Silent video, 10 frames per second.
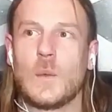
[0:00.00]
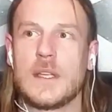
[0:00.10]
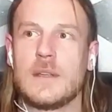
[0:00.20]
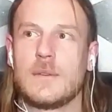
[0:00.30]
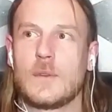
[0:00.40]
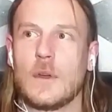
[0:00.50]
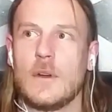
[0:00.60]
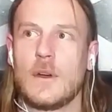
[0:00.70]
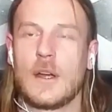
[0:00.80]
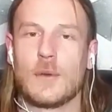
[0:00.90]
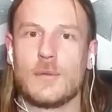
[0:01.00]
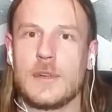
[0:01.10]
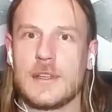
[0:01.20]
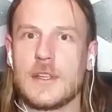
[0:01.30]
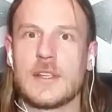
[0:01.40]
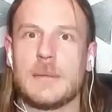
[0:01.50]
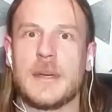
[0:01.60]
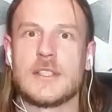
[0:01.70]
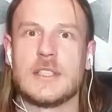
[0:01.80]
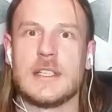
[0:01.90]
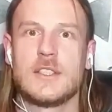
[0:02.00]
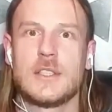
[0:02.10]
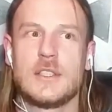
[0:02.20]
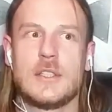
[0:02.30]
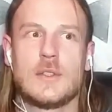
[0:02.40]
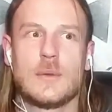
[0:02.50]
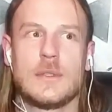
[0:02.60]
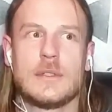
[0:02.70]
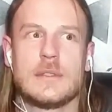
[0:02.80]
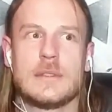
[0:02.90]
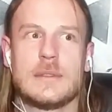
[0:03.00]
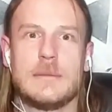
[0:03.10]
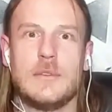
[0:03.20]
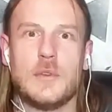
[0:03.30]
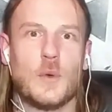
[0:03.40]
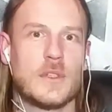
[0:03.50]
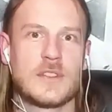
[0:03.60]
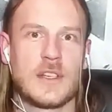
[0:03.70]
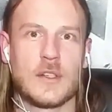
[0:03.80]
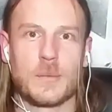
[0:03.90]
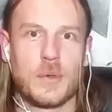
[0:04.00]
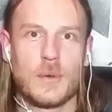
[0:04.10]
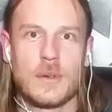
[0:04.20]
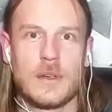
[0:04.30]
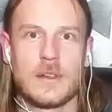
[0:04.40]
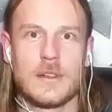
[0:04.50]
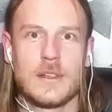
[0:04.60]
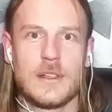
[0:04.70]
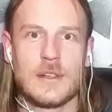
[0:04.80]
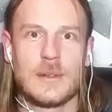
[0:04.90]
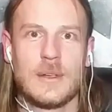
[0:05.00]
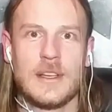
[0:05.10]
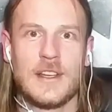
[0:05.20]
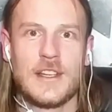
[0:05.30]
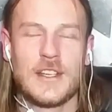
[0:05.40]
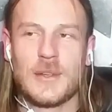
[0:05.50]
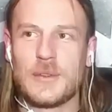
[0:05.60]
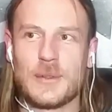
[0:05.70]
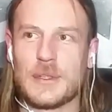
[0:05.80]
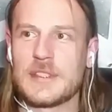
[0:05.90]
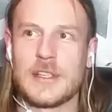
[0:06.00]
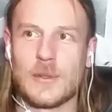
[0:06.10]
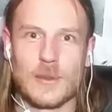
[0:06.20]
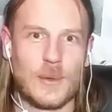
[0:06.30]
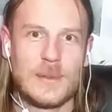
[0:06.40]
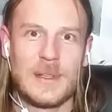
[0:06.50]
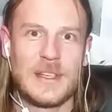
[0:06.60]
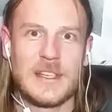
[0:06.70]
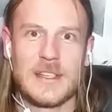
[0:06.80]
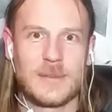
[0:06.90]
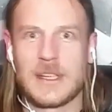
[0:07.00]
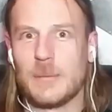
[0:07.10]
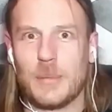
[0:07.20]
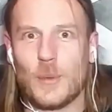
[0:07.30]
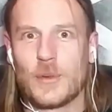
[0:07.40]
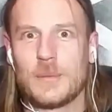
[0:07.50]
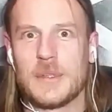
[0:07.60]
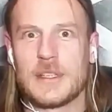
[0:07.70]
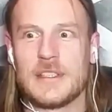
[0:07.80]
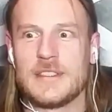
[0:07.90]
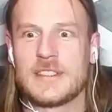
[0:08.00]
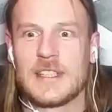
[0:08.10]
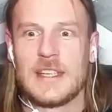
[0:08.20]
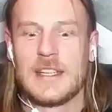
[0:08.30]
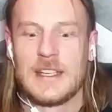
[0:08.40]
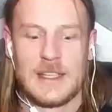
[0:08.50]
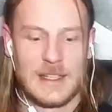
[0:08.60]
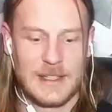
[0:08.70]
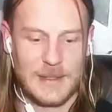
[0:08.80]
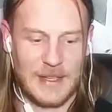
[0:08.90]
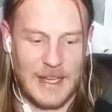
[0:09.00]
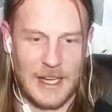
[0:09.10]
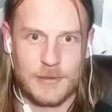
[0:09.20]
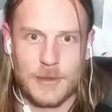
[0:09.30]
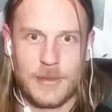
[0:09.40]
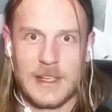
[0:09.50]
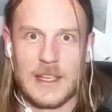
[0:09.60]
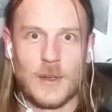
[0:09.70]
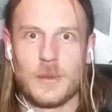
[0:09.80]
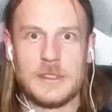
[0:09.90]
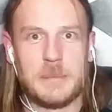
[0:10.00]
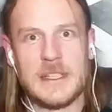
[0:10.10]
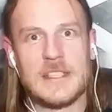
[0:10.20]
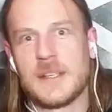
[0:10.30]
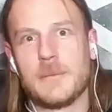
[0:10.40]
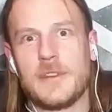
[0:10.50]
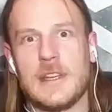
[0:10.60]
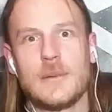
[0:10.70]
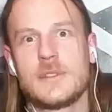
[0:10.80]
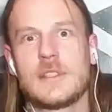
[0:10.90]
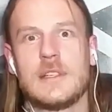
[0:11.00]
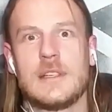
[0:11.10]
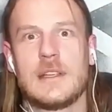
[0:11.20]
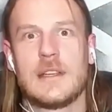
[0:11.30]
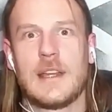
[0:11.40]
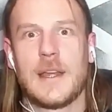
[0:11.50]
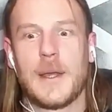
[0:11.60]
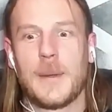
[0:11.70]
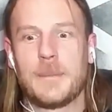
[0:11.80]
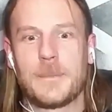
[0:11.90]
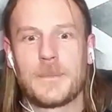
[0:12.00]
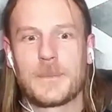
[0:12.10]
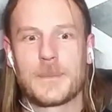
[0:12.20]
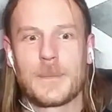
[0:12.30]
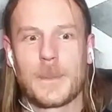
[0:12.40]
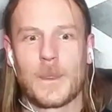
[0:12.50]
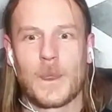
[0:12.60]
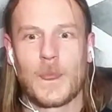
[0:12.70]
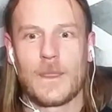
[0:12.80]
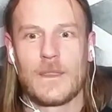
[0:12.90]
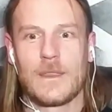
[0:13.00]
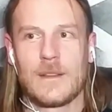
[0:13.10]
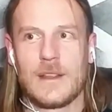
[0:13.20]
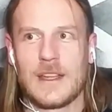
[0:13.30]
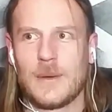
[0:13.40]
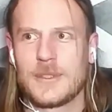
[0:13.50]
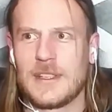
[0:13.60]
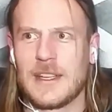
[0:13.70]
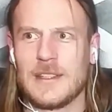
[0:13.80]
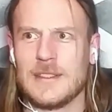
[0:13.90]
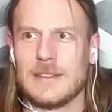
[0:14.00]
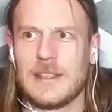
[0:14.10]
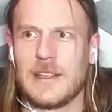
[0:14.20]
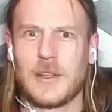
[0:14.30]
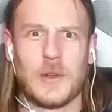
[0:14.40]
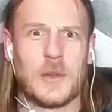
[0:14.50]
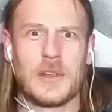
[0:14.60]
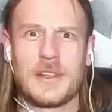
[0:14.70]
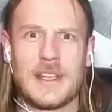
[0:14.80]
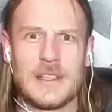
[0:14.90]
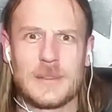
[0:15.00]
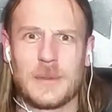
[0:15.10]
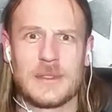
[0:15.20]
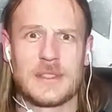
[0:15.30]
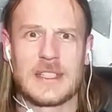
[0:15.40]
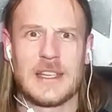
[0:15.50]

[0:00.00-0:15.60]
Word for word: when you've got a really good imagination, you don't notice that you're poor, you know? You don't notice that you're lonely, you never get bored because everything can always be something else. Um, like I wasn't getting taken on holidays when I